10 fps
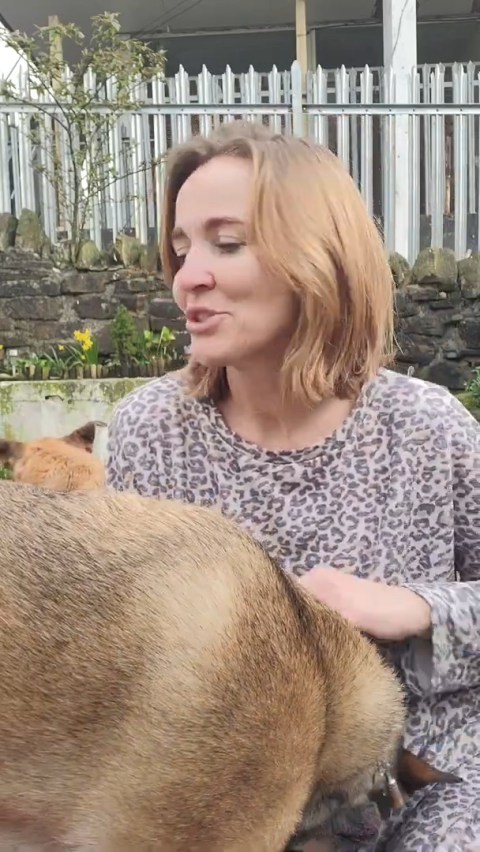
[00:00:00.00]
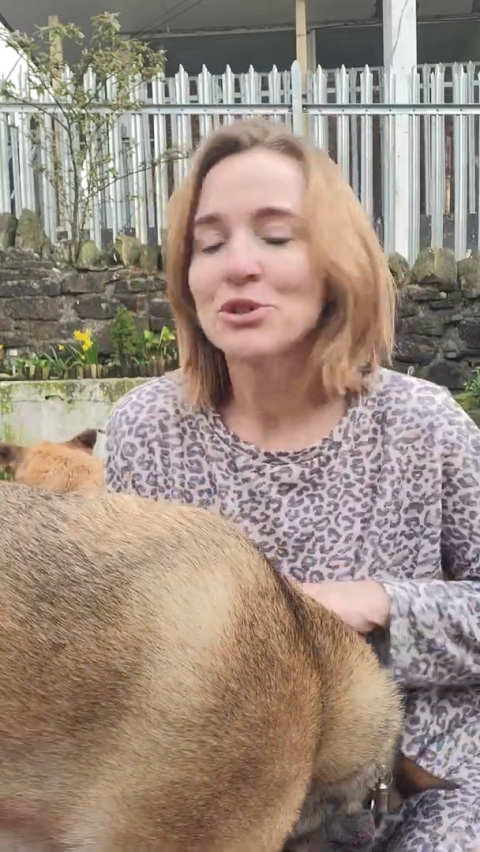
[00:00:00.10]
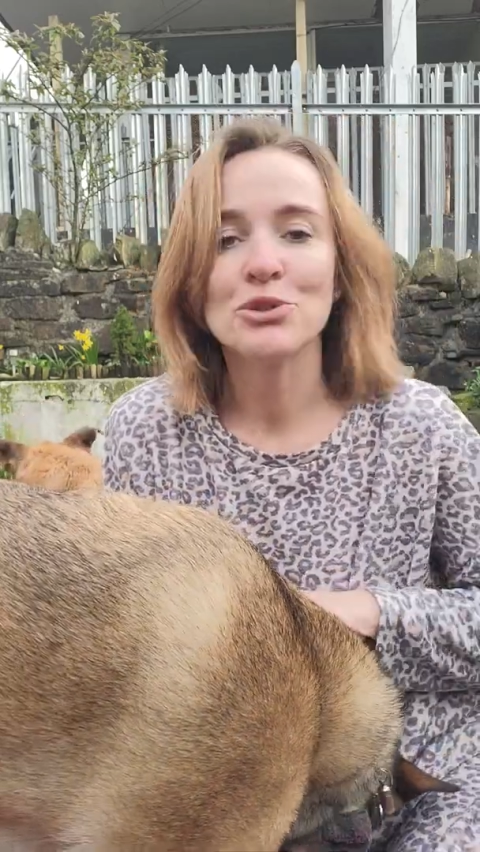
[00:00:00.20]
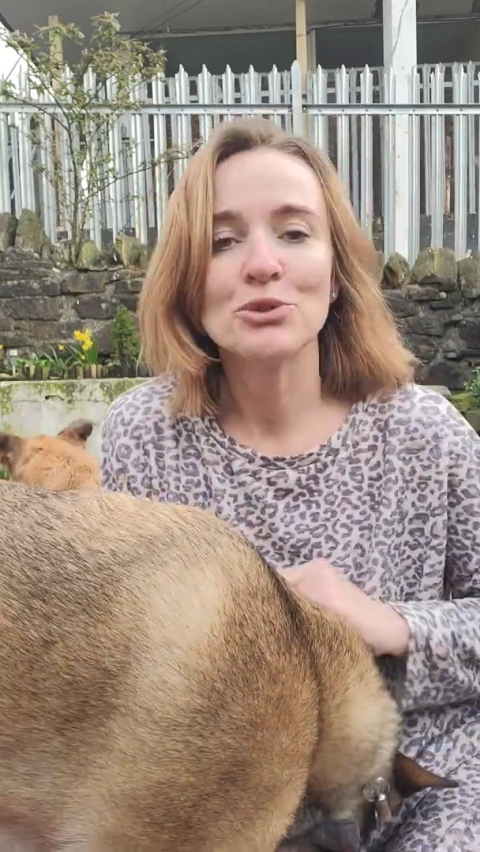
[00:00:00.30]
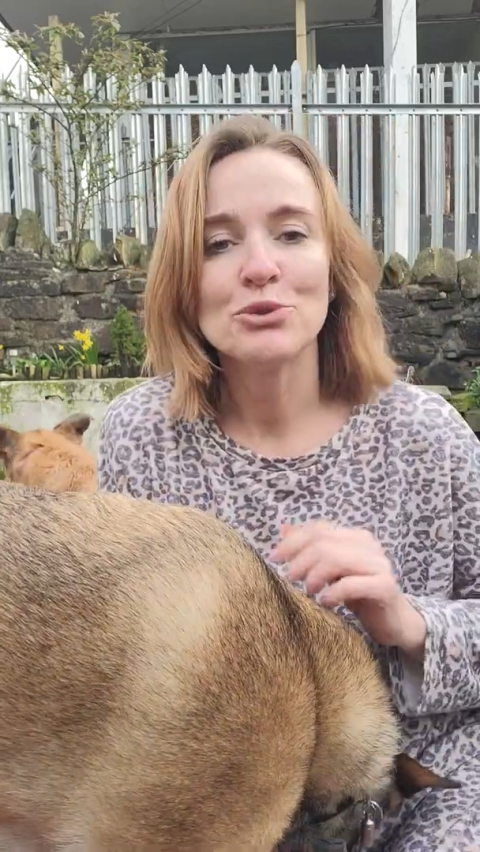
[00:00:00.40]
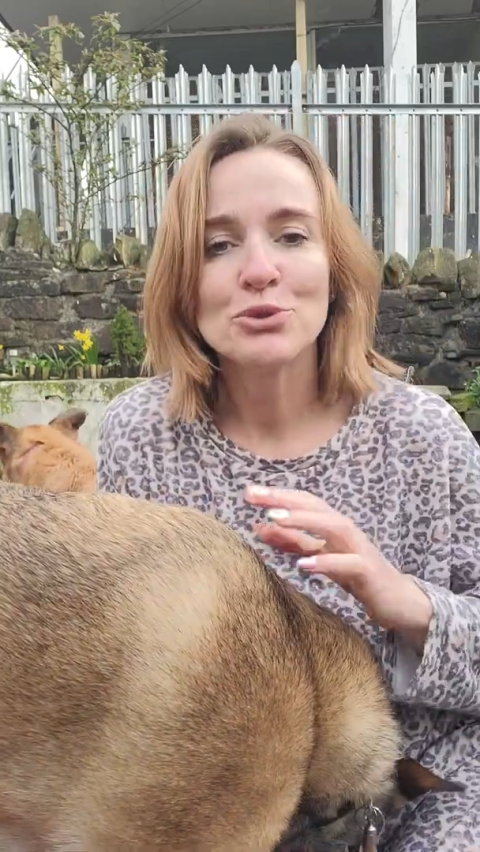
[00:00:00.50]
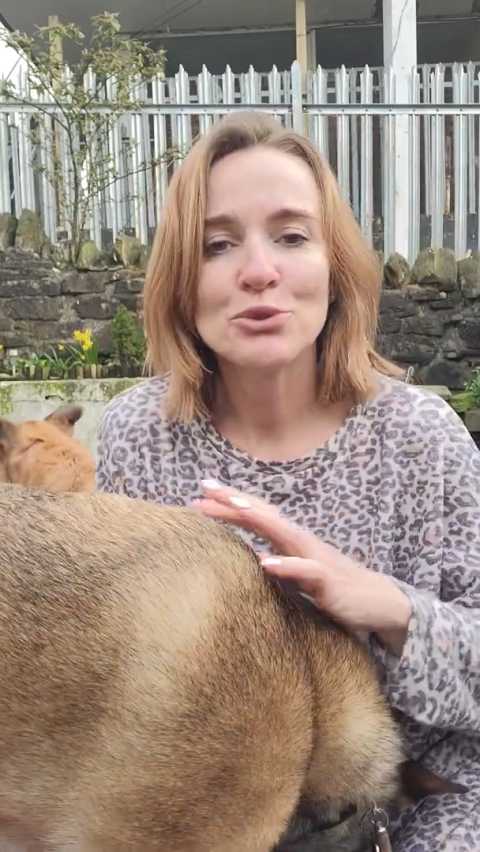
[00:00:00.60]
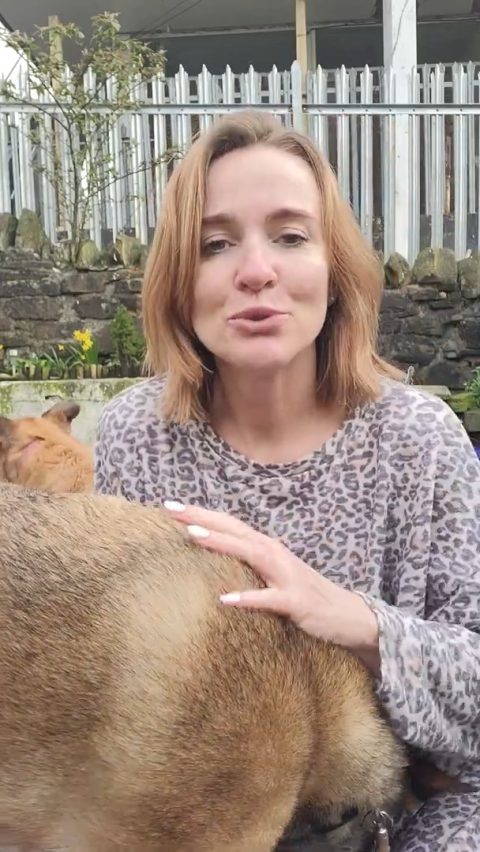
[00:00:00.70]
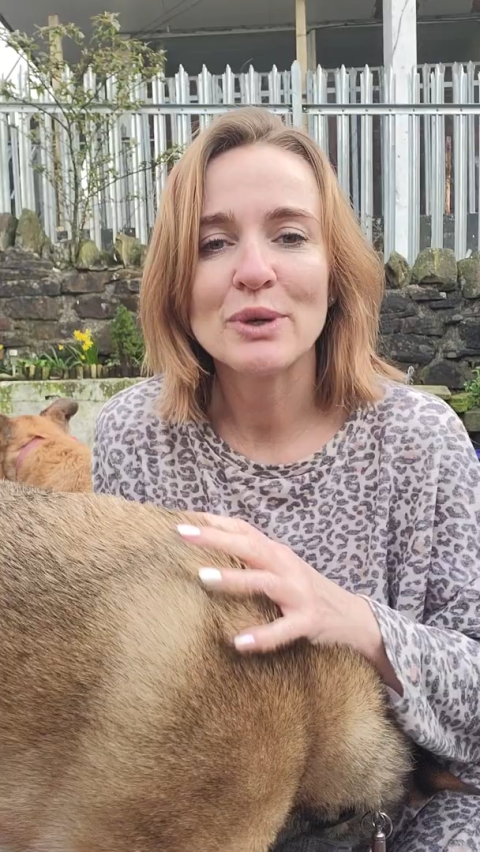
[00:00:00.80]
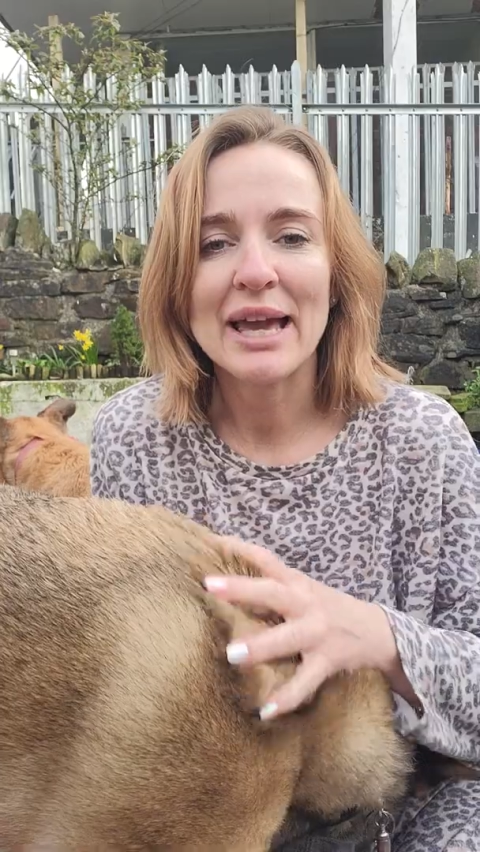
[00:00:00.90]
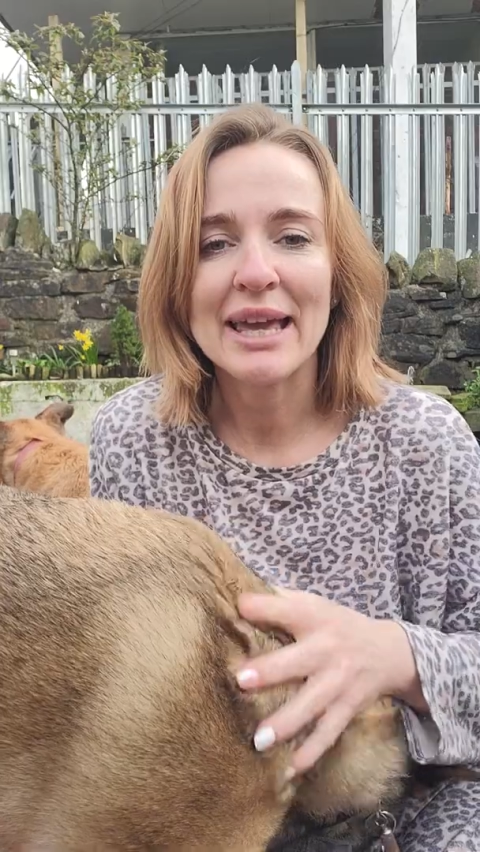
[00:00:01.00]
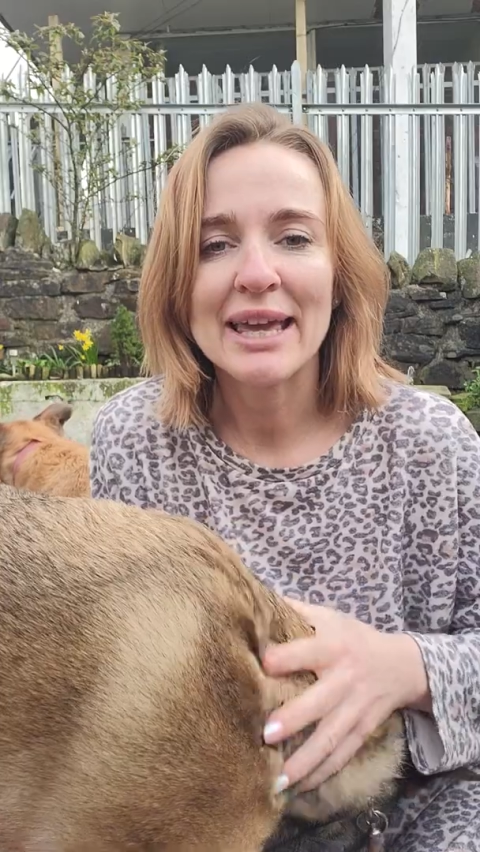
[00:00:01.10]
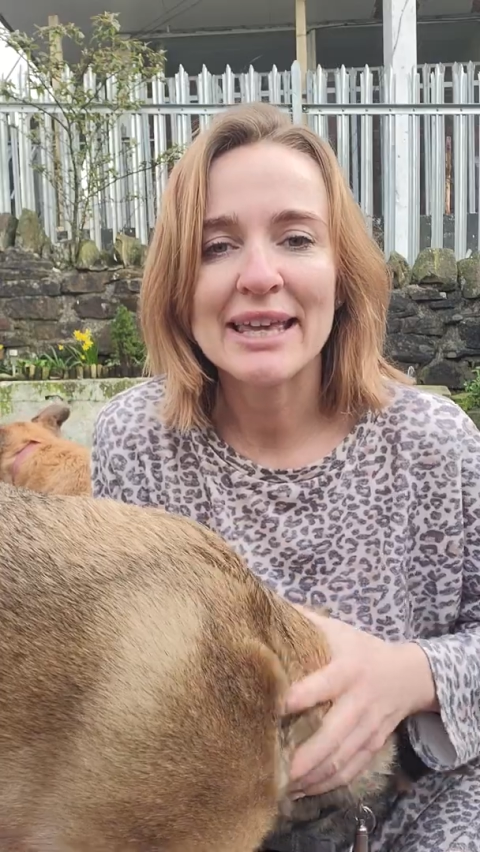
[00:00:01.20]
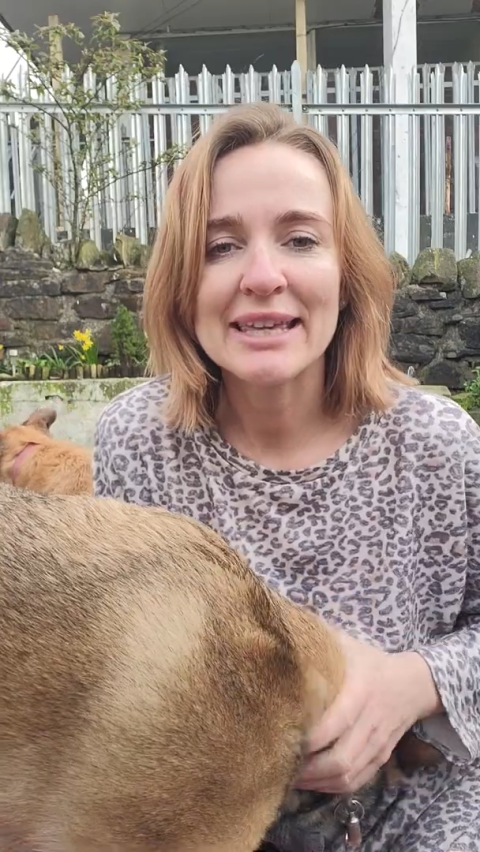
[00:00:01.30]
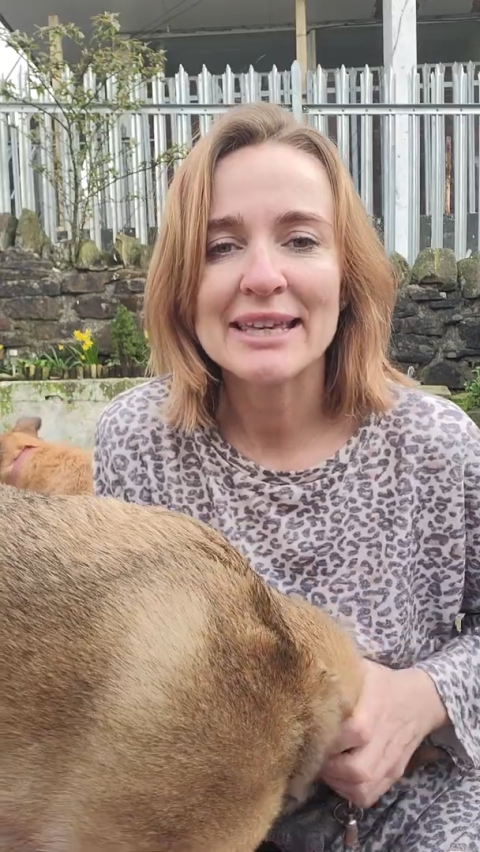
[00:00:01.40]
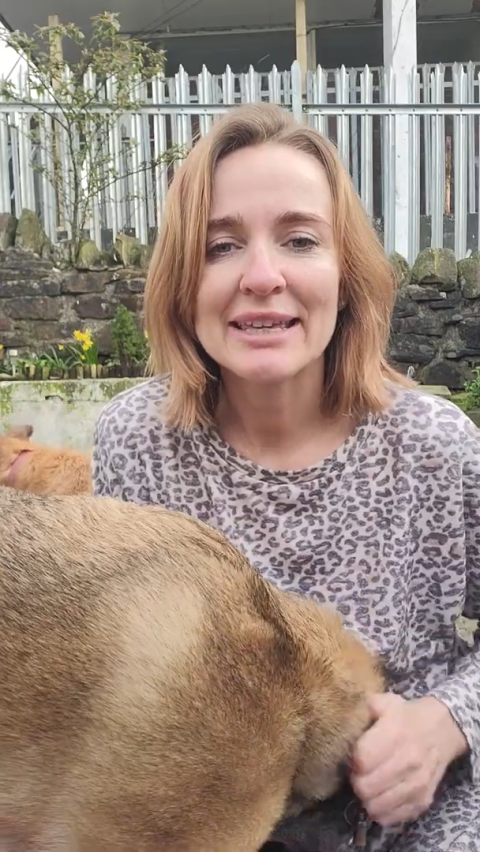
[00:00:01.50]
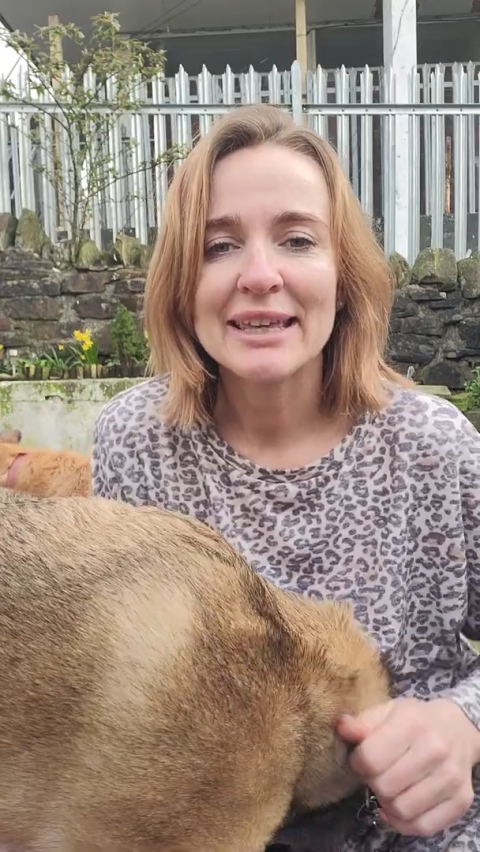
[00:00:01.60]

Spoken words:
to do a